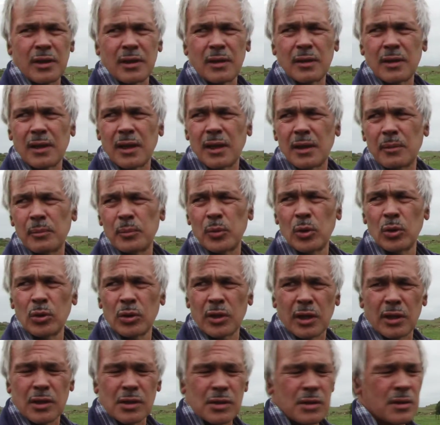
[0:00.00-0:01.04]
and
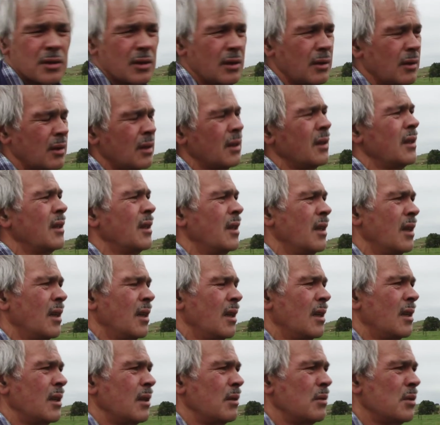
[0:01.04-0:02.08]
bulldozed, and
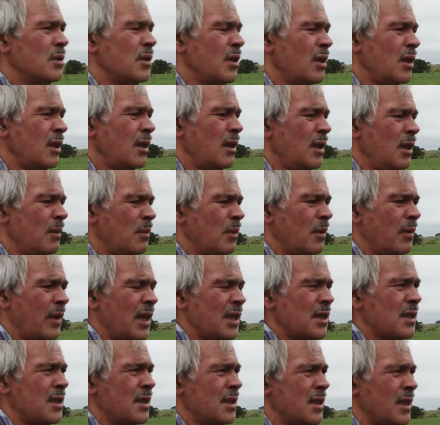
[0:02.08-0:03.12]
there was only a heap of
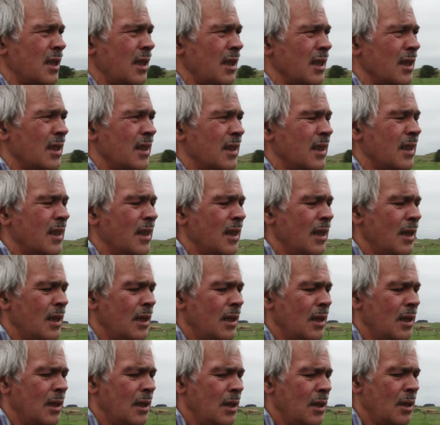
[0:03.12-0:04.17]
ashes there.
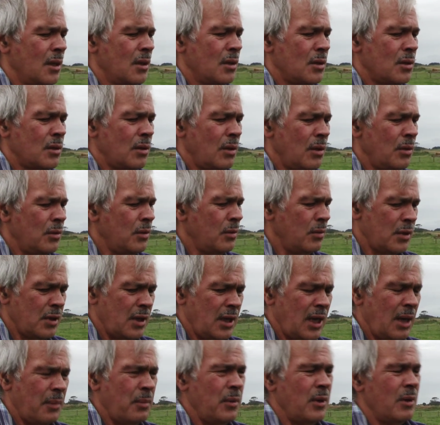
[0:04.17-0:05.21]
So I wasn't
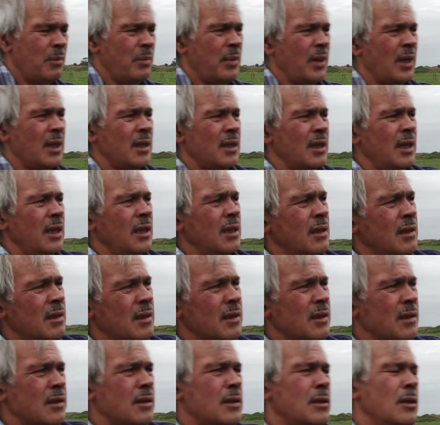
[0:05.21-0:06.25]
happy about that.
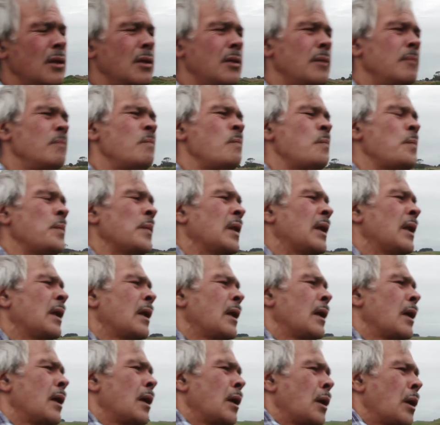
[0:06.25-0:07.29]
So
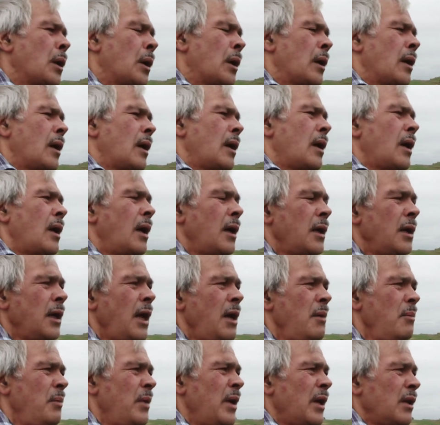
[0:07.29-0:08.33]
I
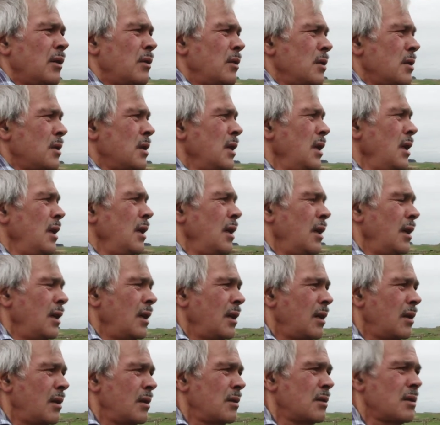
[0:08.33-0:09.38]
came back to see
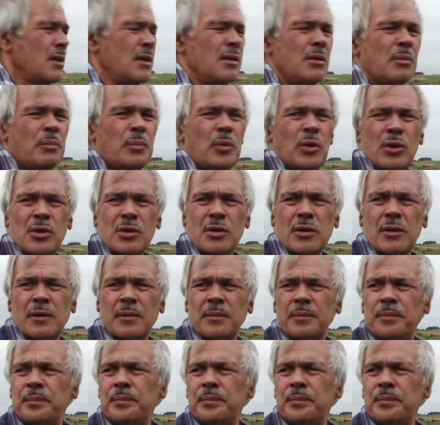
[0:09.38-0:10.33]
the person.